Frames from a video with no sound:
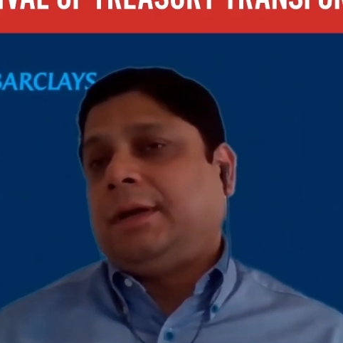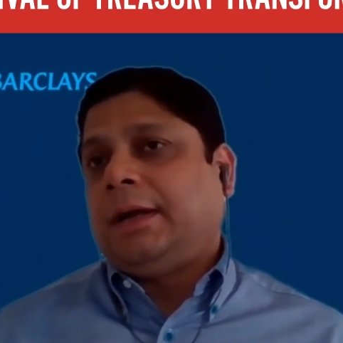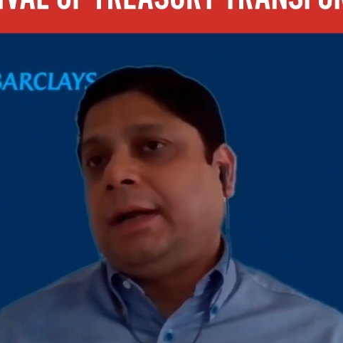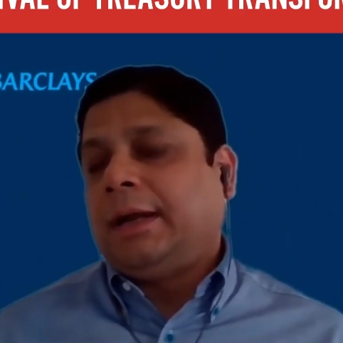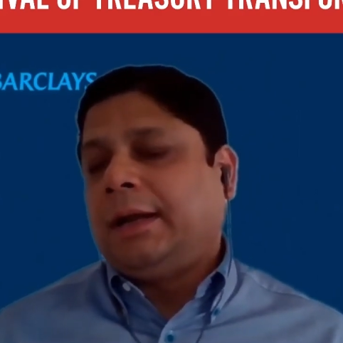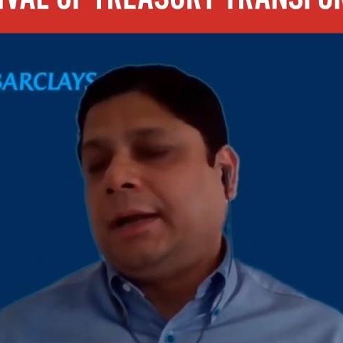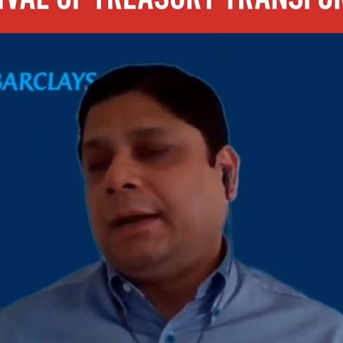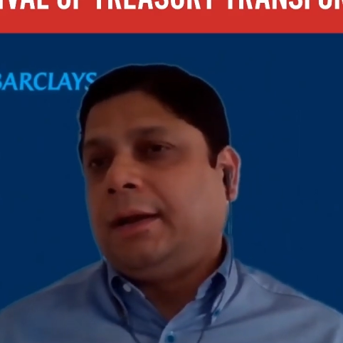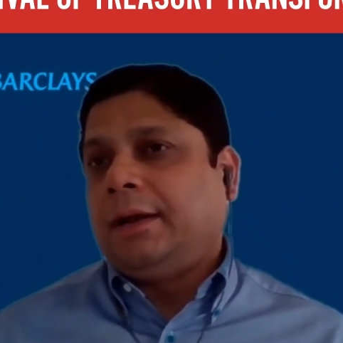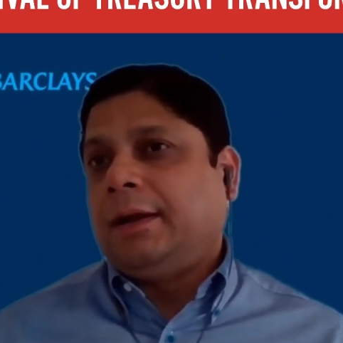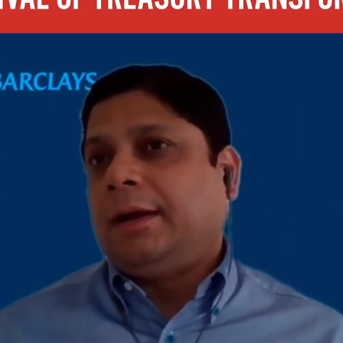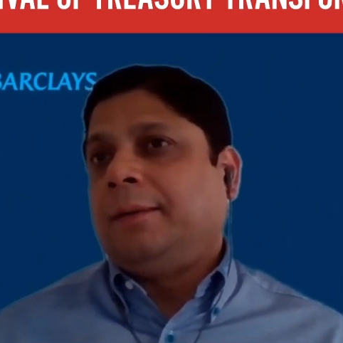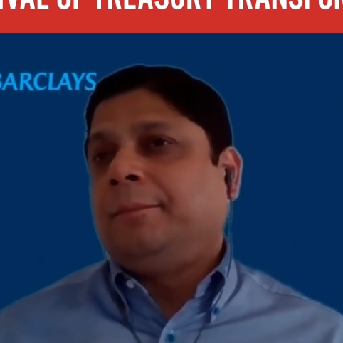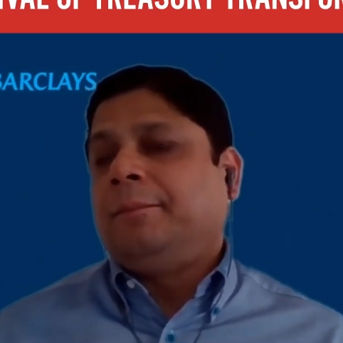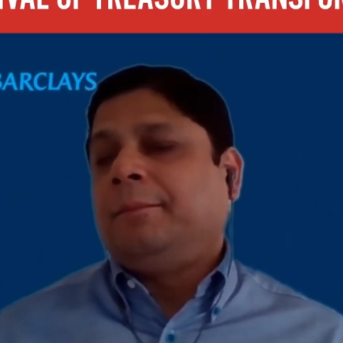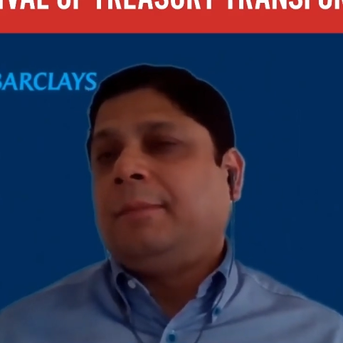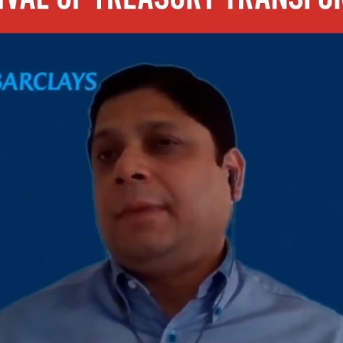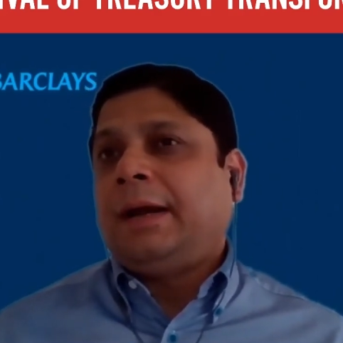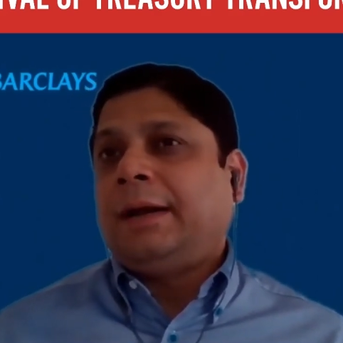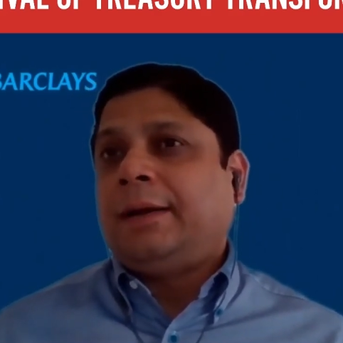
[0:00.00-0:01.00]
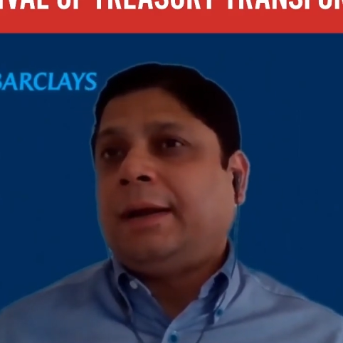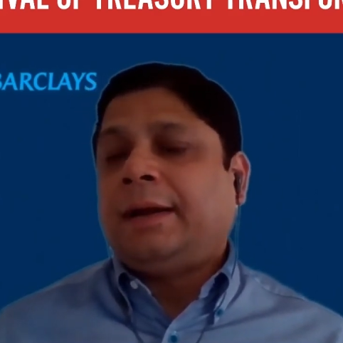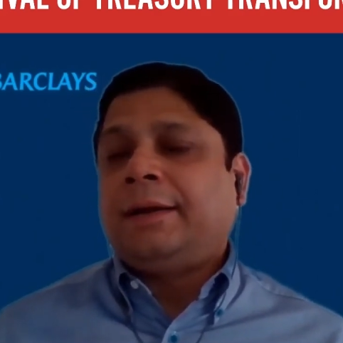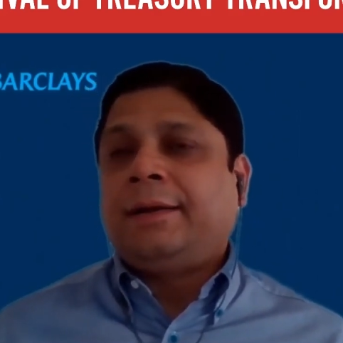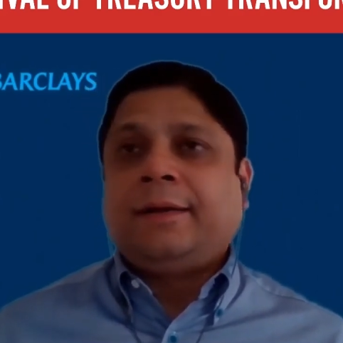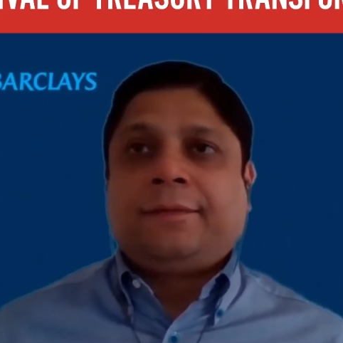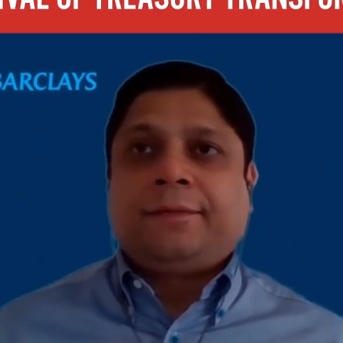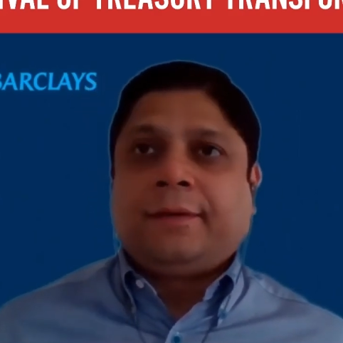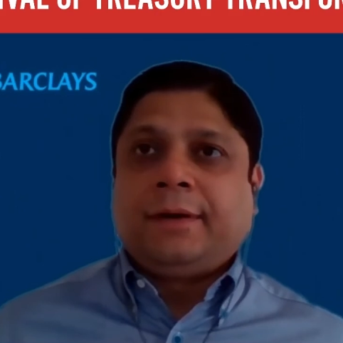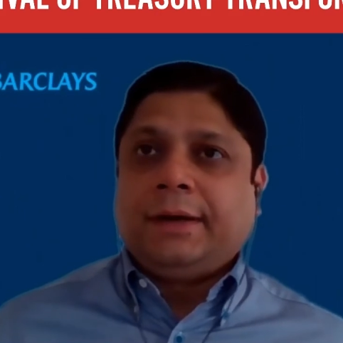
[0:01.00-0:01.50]
And
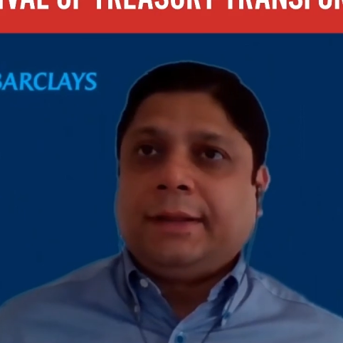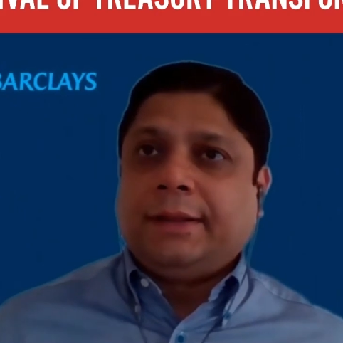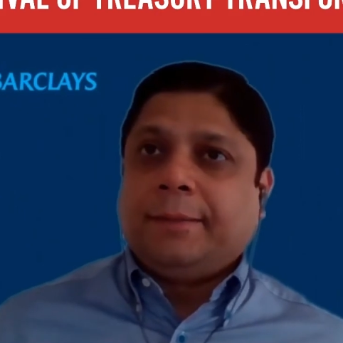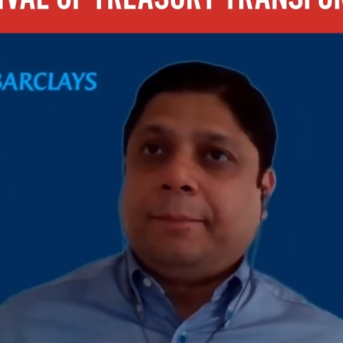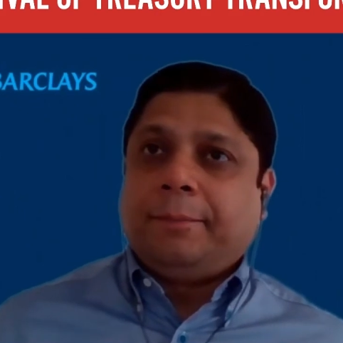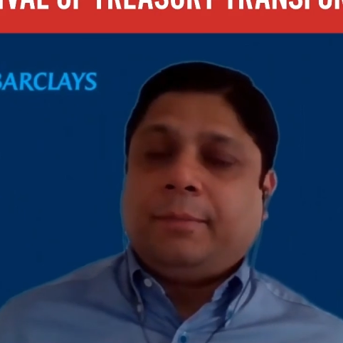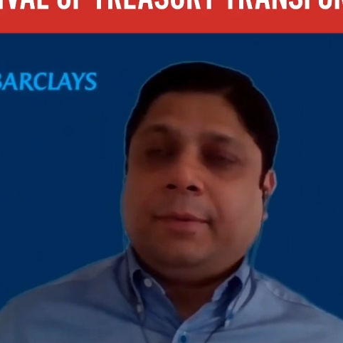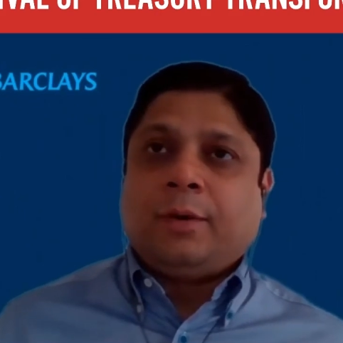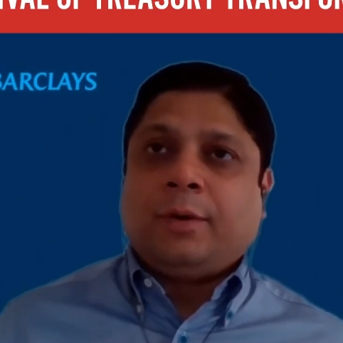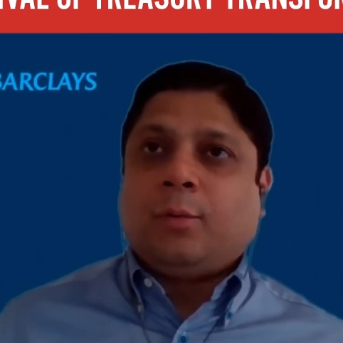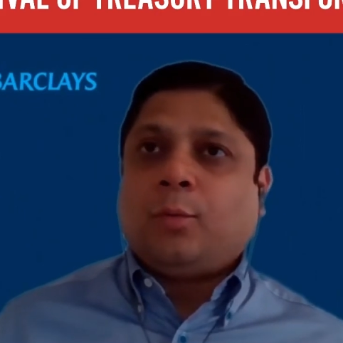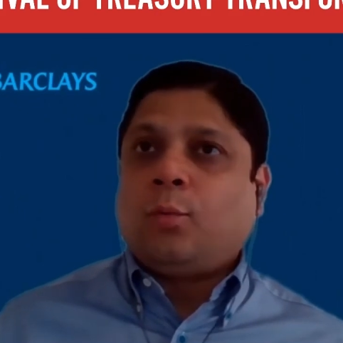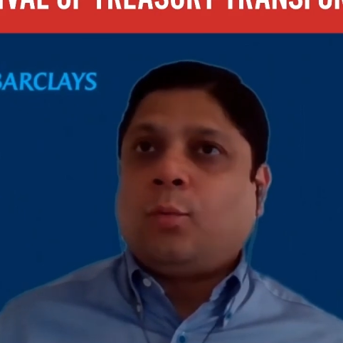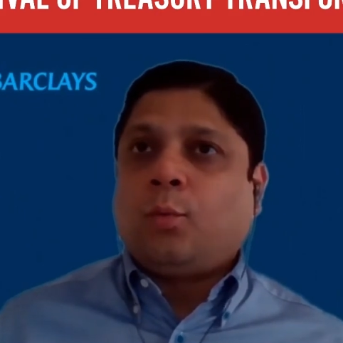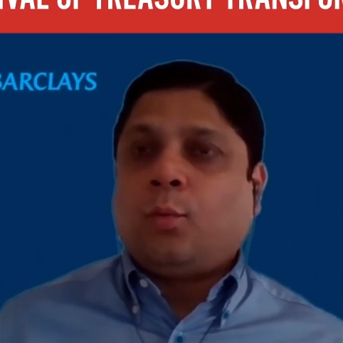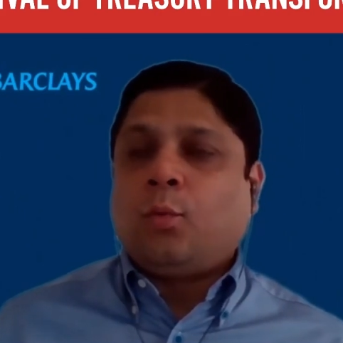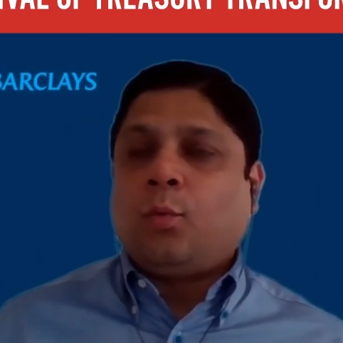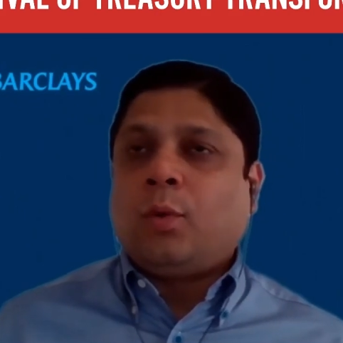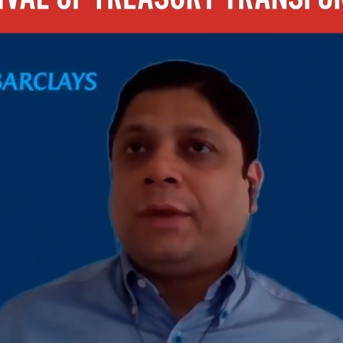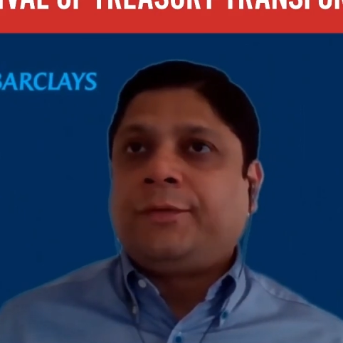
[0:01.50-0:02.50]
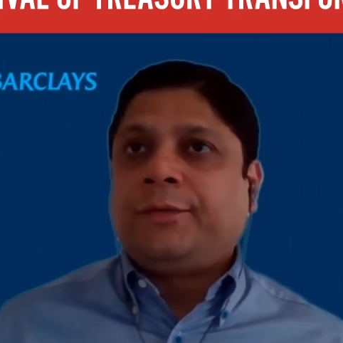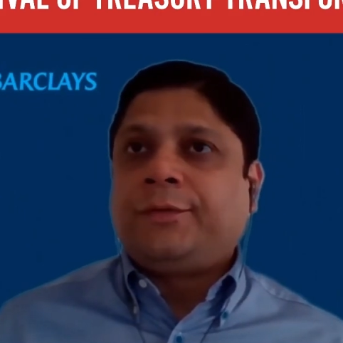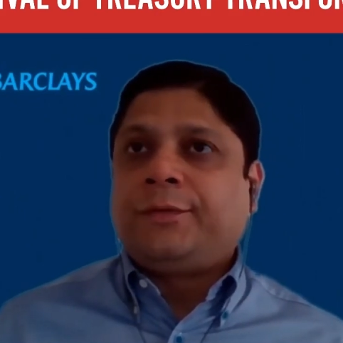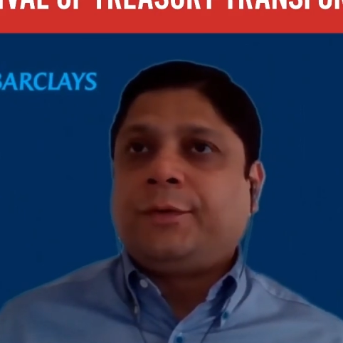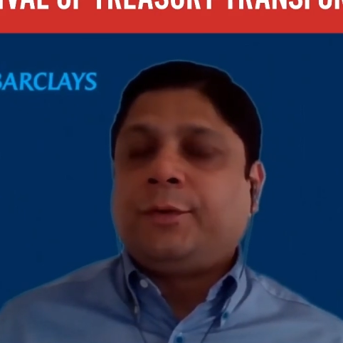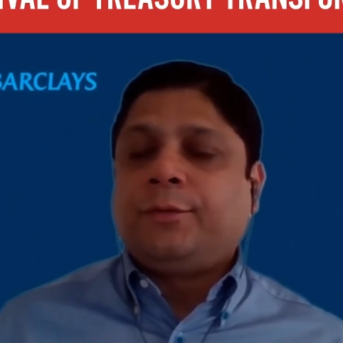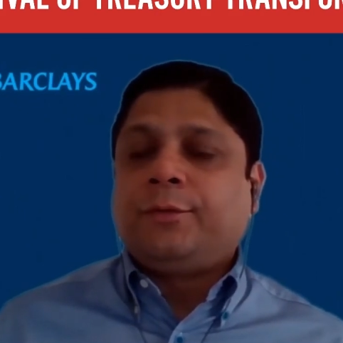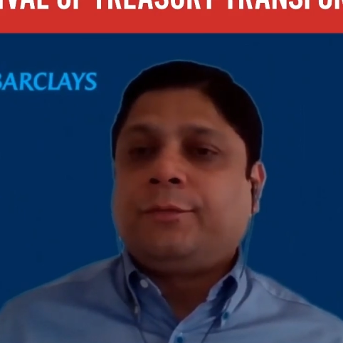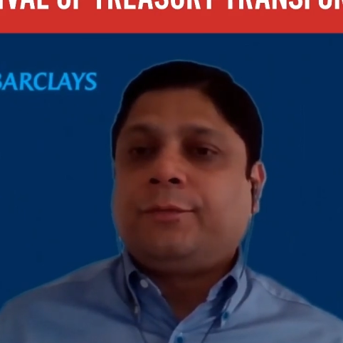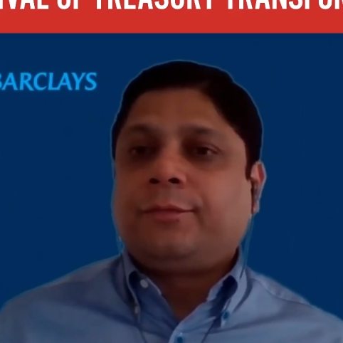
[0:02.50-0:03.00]
definitely once
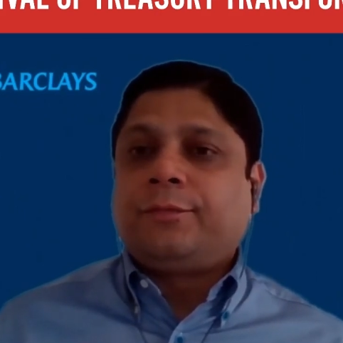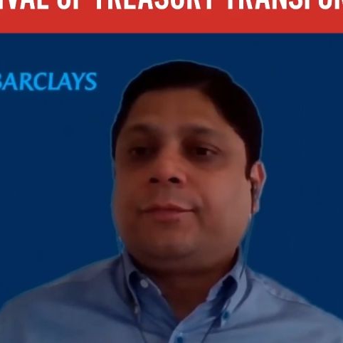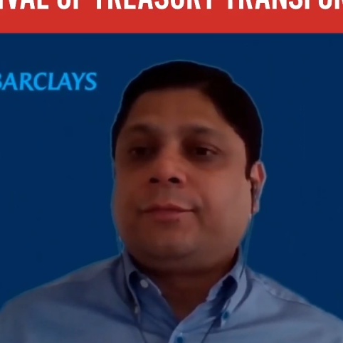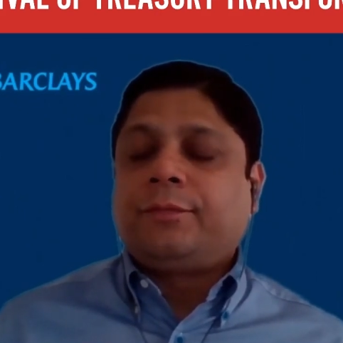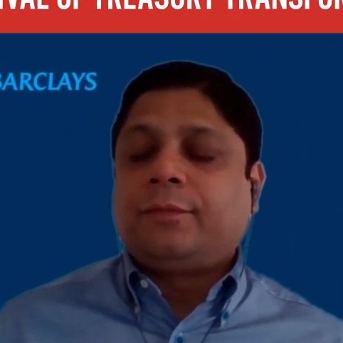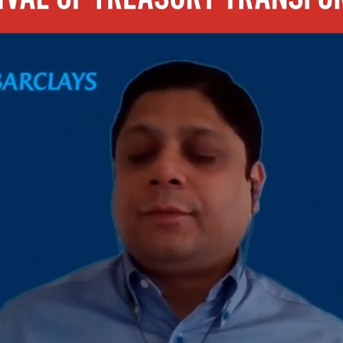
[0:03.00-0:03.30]
you've